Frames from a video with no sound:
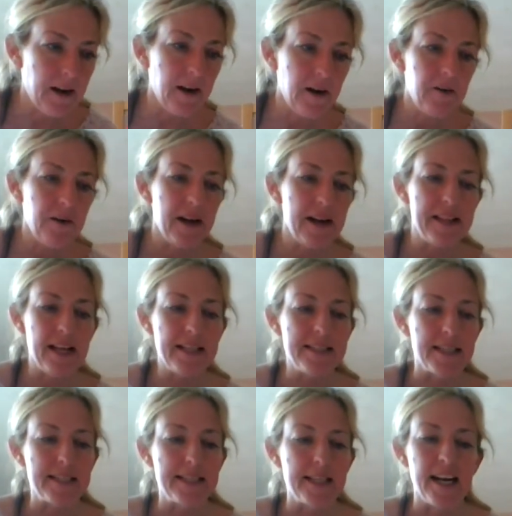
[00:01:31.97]
All right, that's
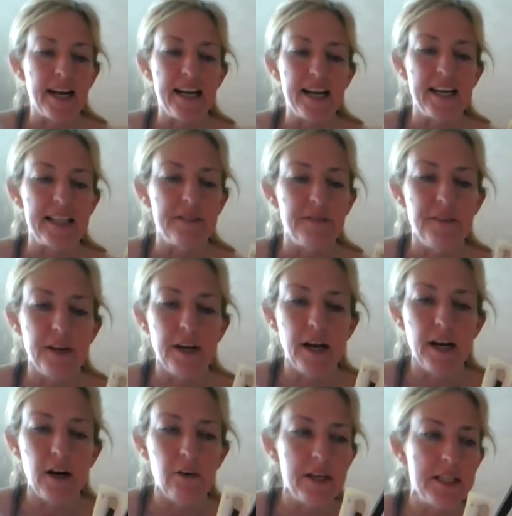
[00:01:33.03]
exciting. It's
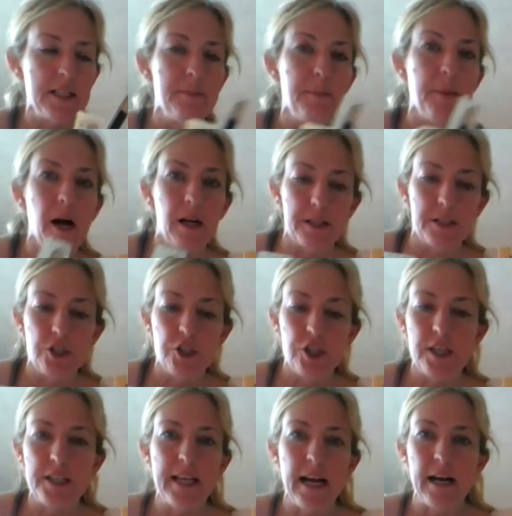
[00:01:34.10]
very small. It's
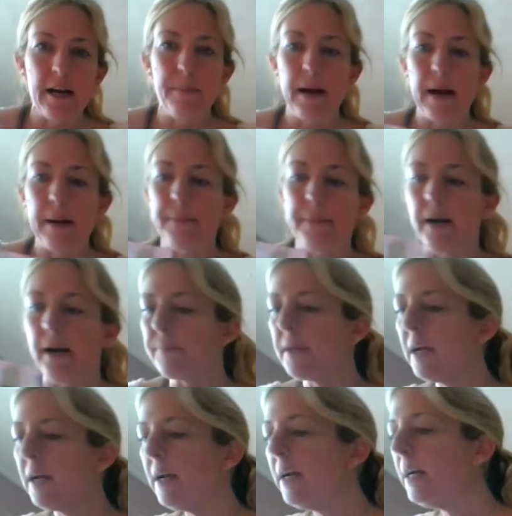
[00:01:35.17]
just kind of popping up.
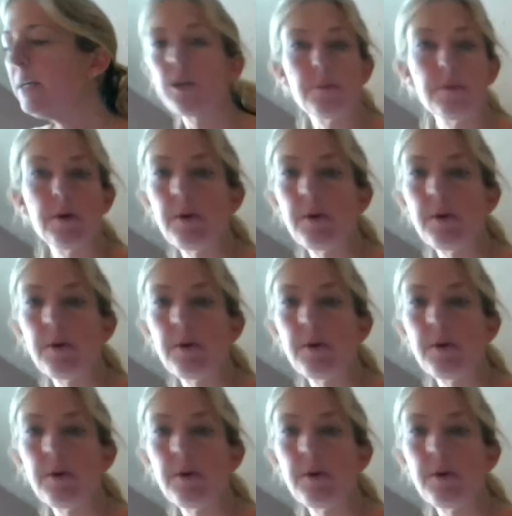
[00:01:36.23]
So I'm going